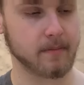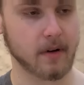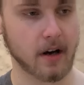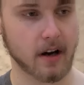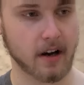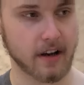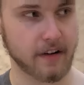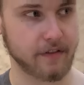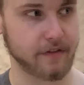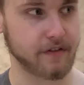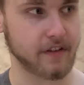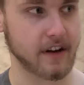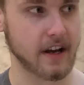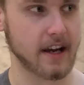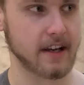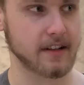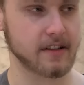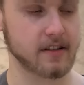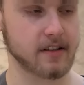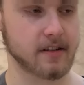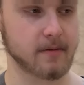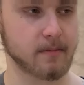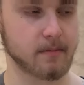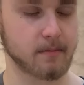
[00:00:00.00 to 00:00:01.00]
High in
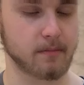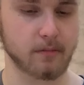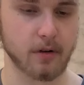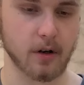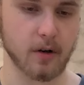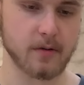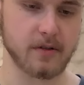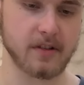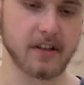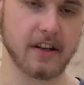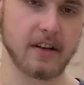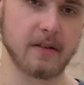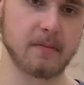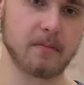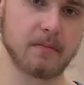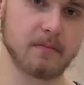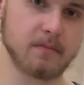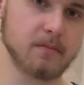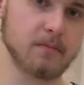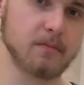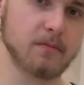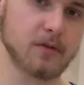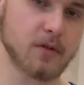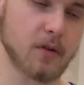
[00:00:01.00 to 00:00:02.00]
fat, protein.
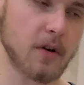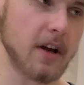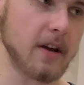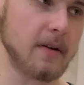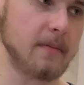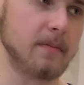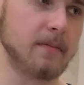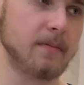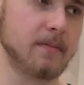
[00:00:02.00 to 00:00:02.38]
It's great.